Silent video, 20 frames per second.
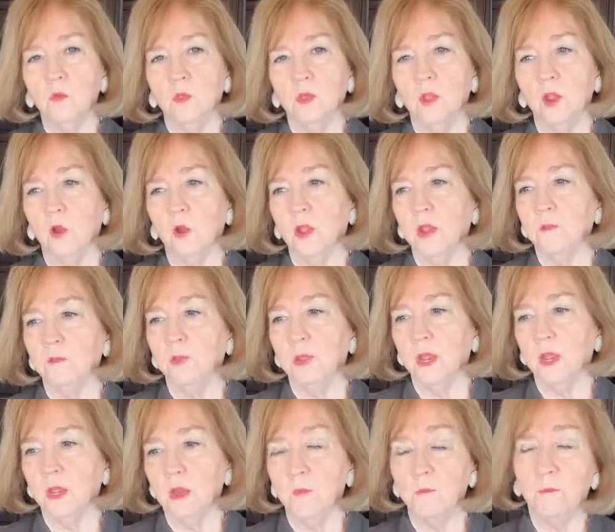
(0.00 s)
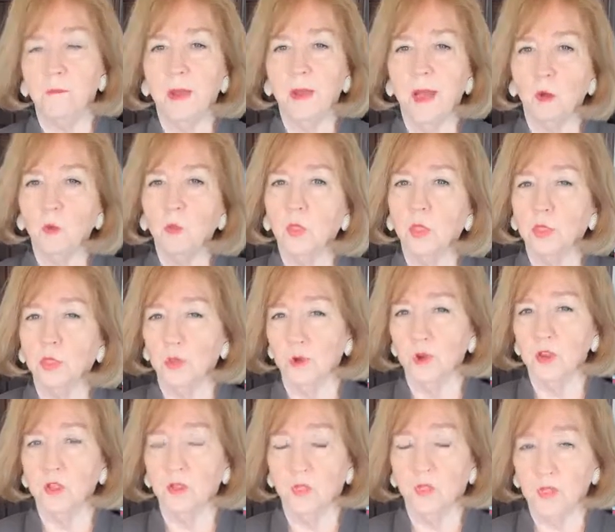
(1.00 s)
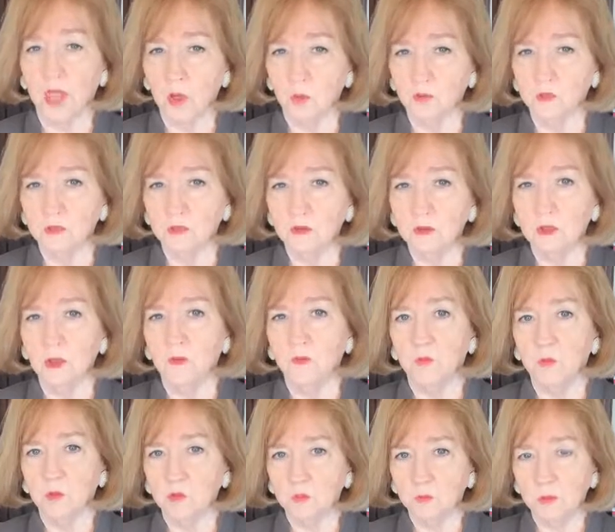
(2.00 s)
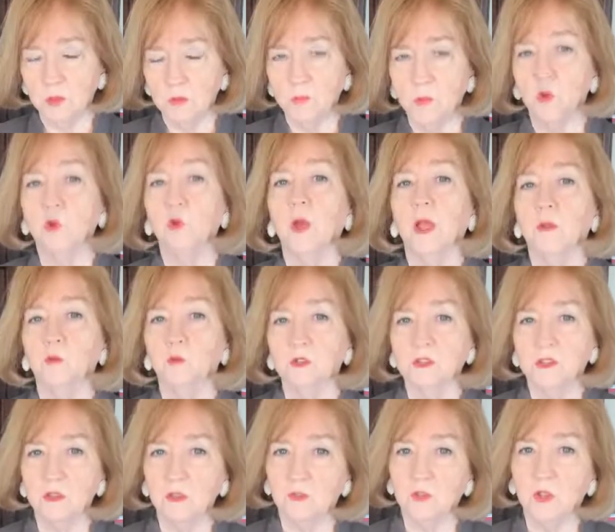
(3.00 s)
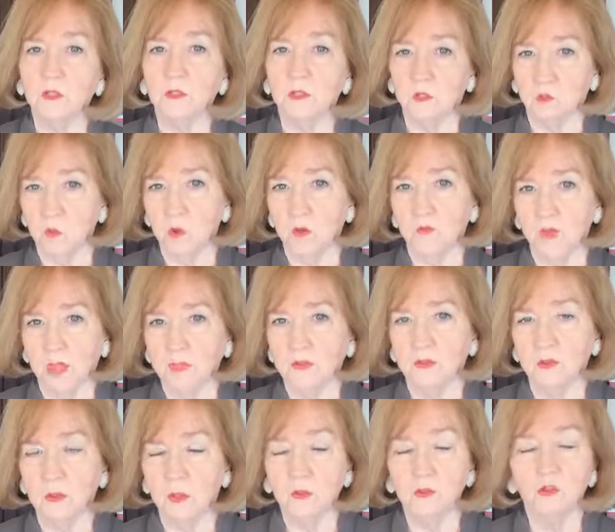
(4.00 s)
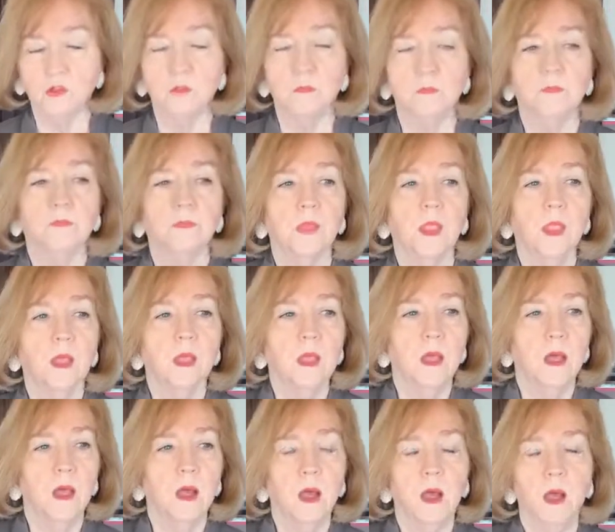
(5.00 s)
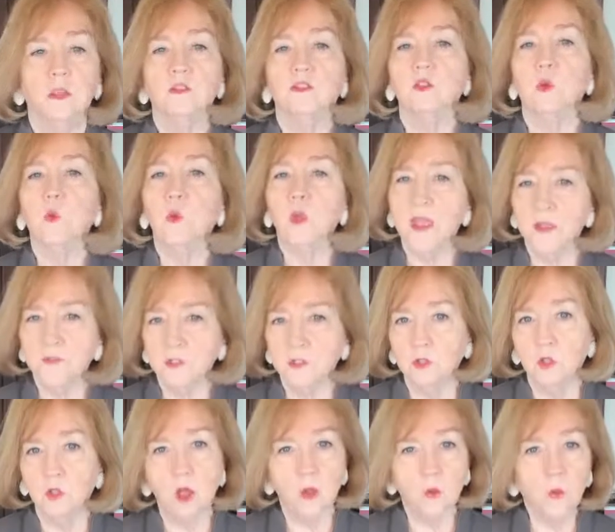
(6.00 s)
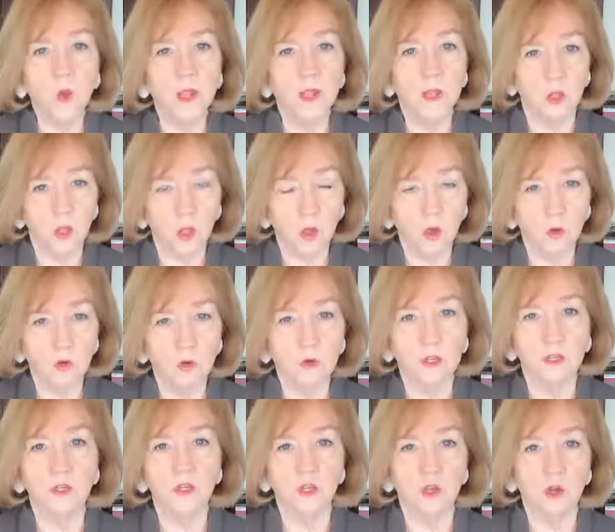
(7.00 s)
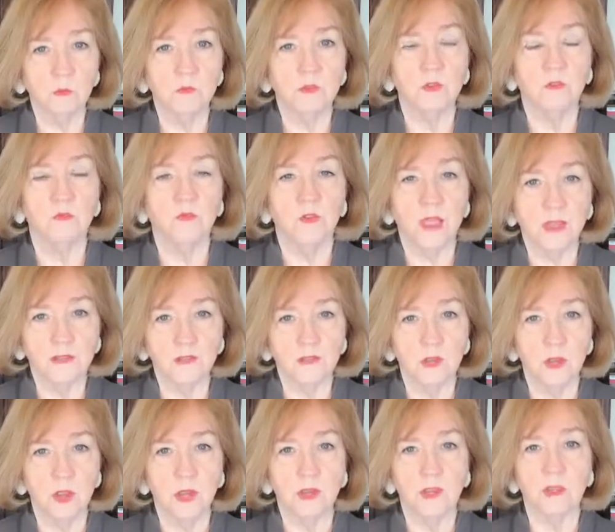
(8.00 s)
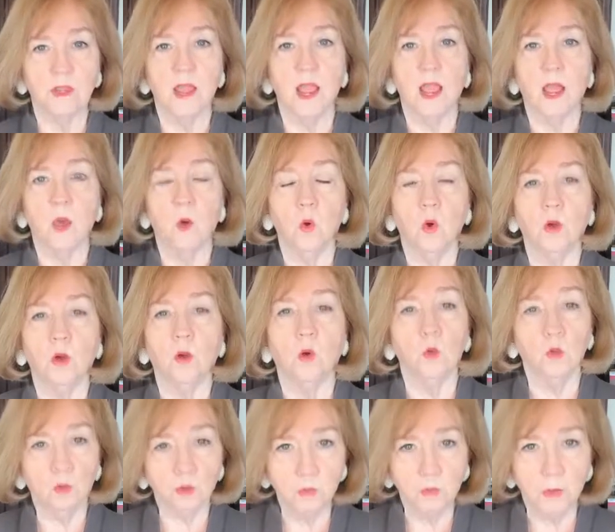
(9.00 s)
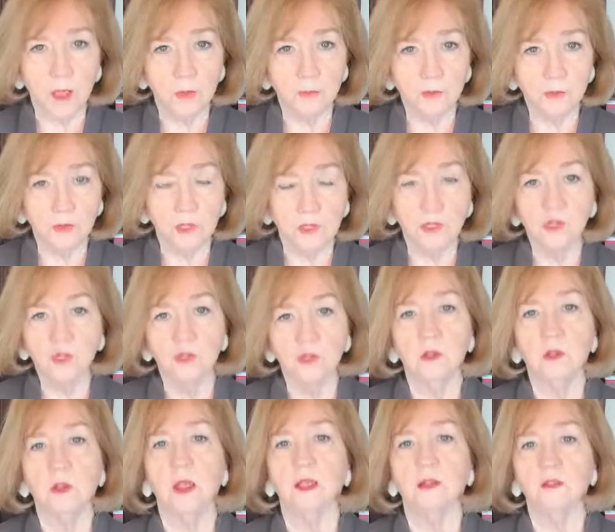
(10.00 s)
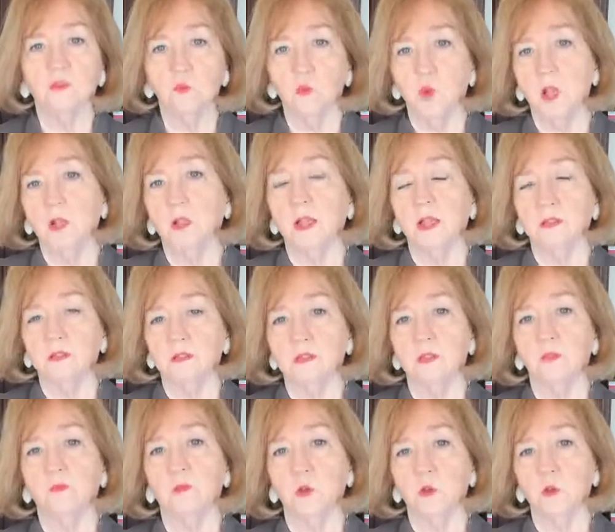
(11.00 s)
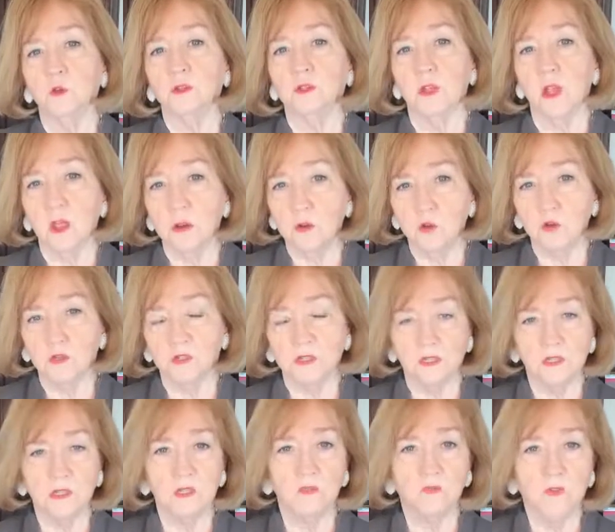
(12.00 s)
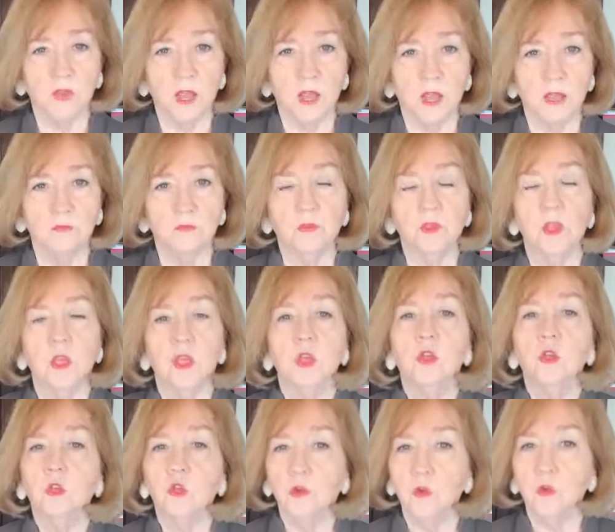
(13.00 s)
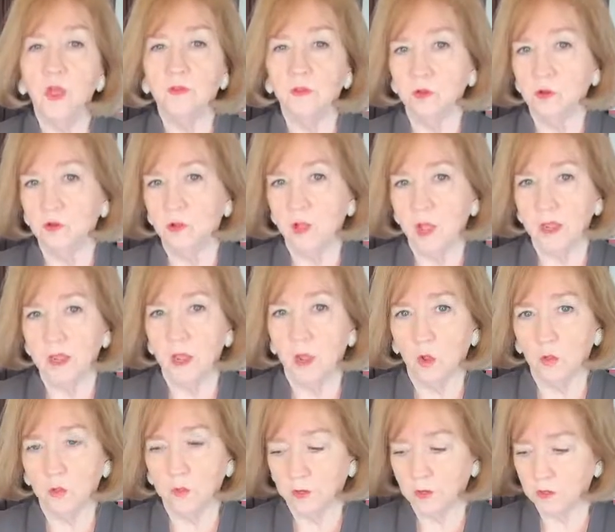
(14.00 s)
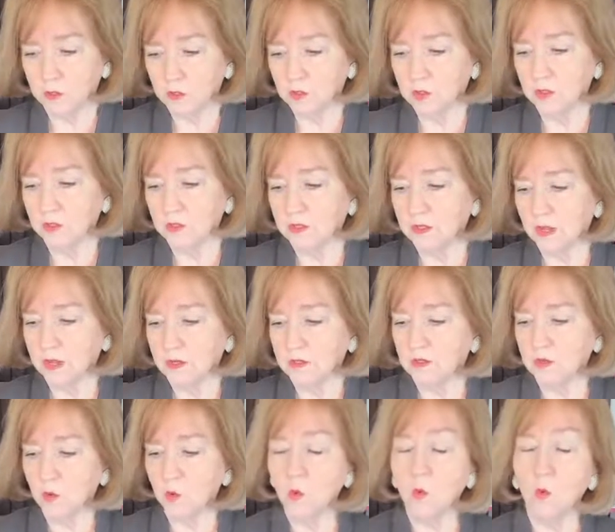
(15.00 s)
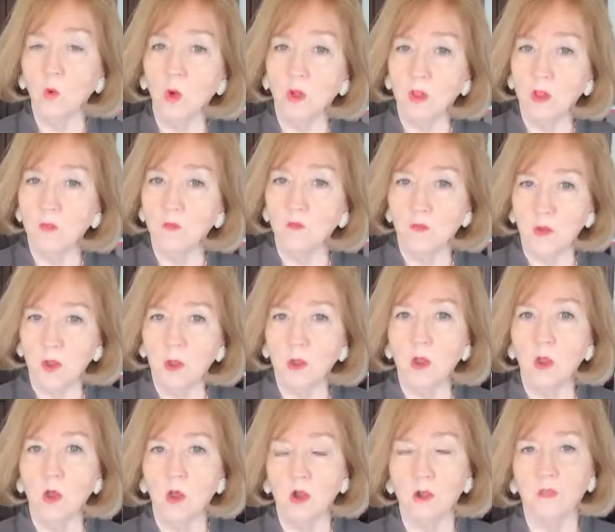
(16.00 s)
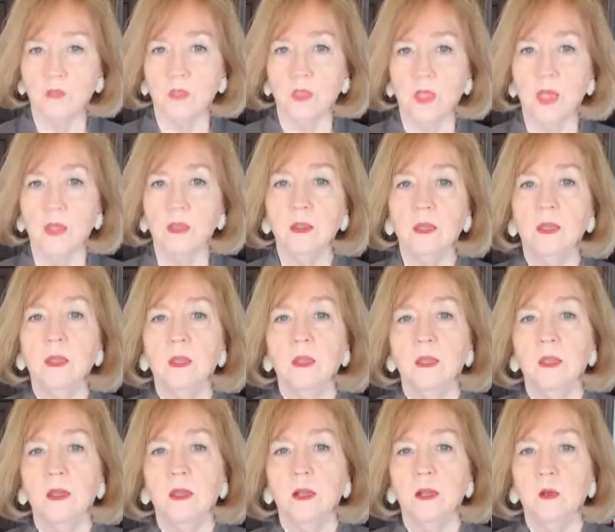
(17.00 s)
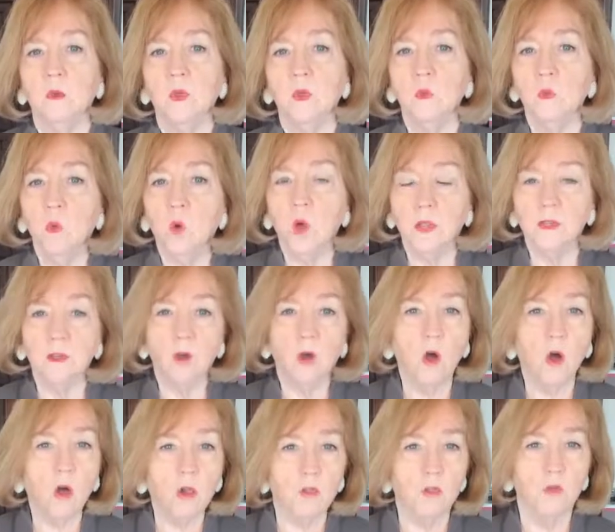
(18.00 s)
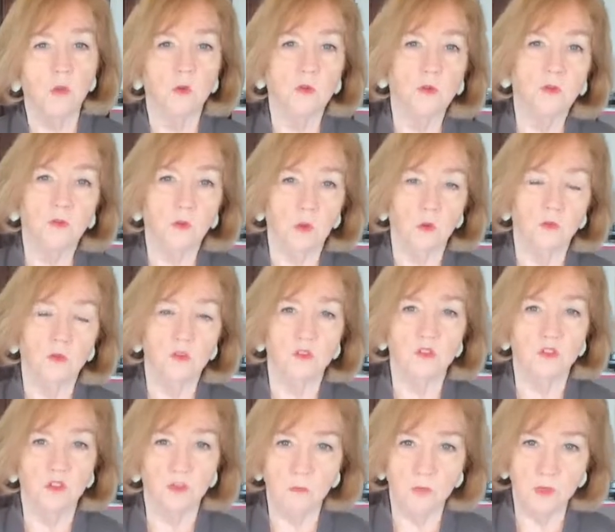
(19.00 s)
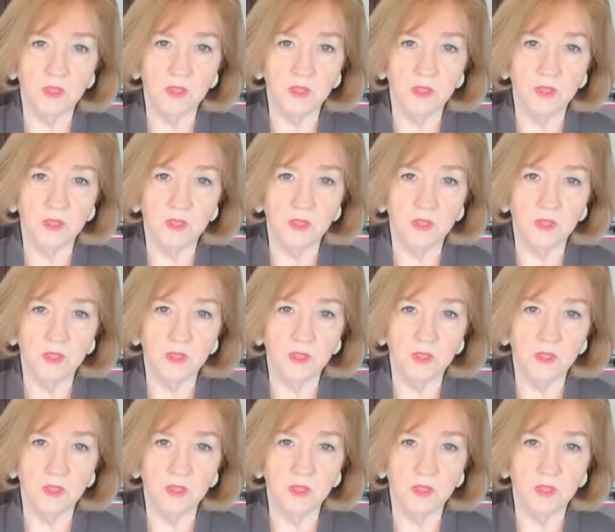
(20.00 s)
there had been about 30,000 of those people who had received at least one vaccination. So we have a long way to go in terms of vaccinating our older population as well as the folks under 65 who have underlying health conditions. And so we're working very hard at that. We want all of those folks to be